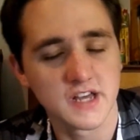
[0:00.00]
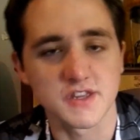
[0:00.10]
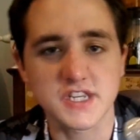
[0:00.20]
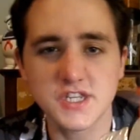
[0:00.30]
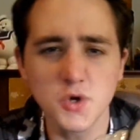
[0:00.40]
The
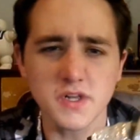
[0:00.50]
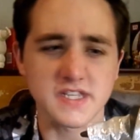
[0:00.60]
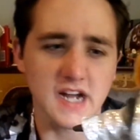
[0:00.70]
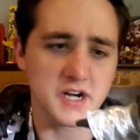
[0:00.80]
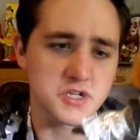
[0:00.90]
suit is
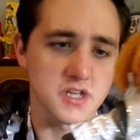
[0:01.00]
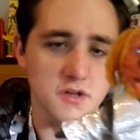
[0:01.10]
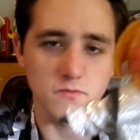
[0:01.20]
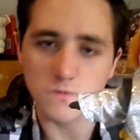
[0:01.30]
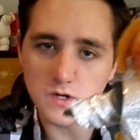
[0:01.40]
actually in
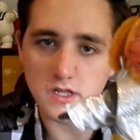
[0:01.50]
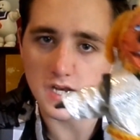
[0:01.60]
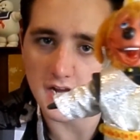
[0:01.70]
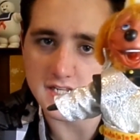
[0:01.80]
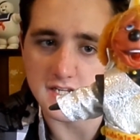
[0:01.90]
really
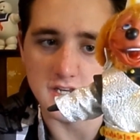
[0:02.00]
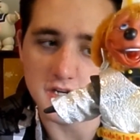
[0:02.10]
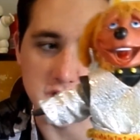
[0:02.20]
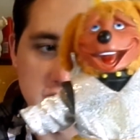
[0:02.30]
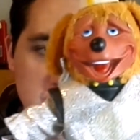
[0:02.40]
nice
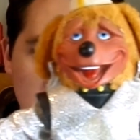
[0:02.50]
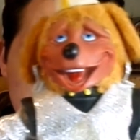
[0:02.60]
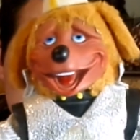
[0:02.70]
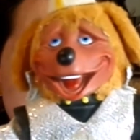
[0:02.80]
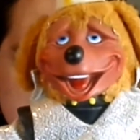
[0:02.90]
condition. I was really